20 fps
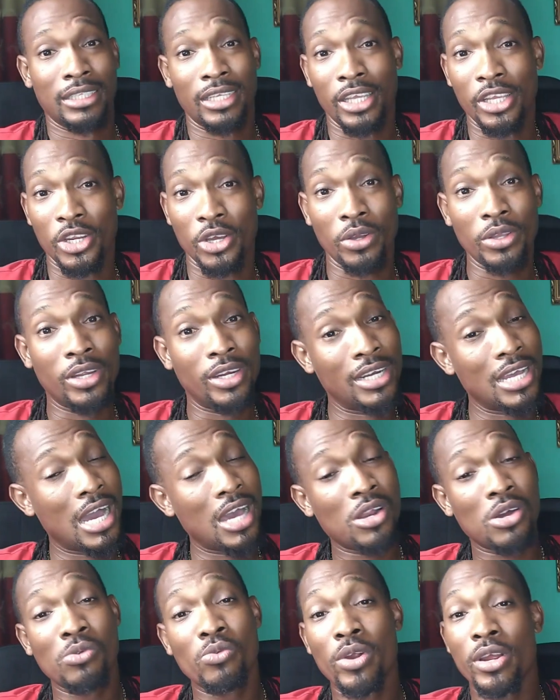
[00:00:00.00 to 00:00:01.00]
you're
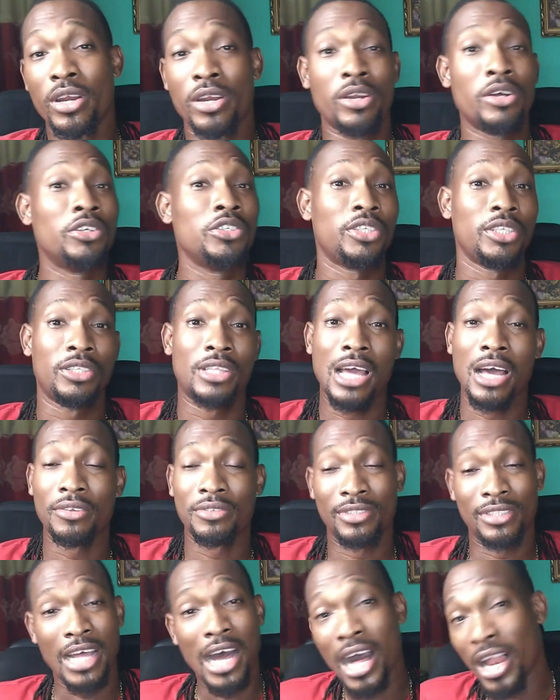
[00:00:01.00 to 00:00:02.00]
not worth
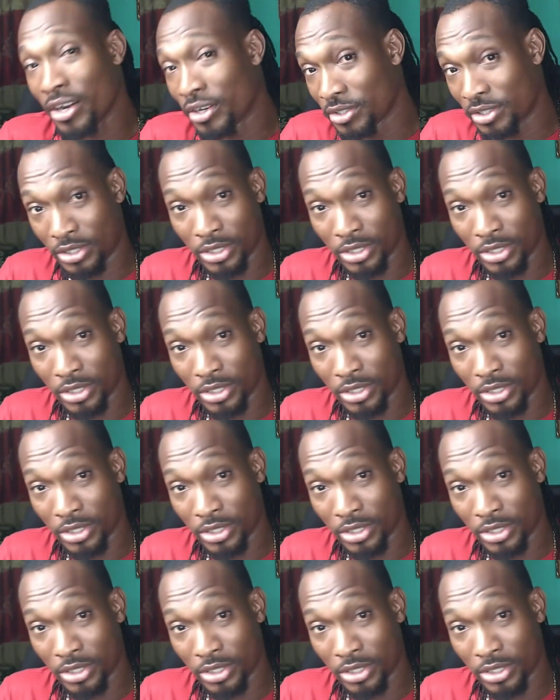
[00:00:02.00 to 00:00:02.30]
$100,000,